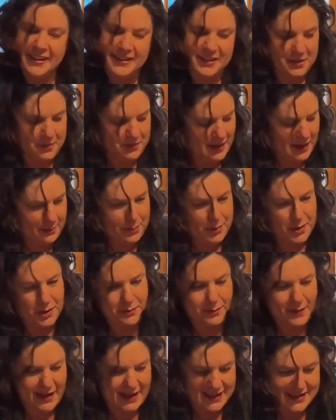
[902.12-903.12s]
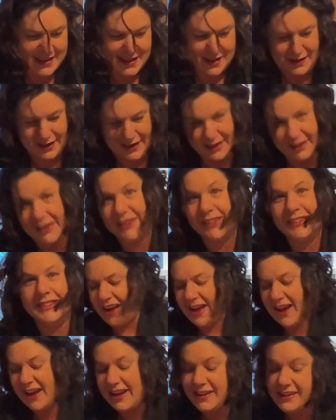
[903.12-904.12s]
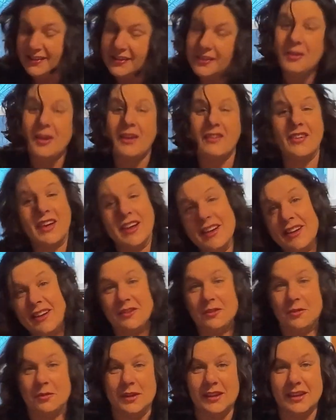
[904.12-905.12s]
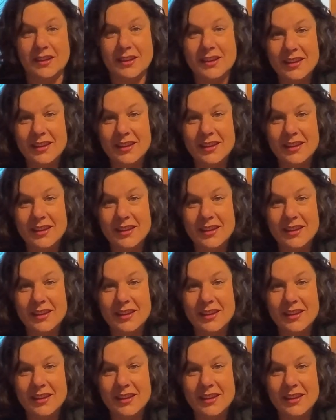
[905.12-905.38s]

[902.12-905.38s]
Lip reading: So when I poked my head down there, I've got another one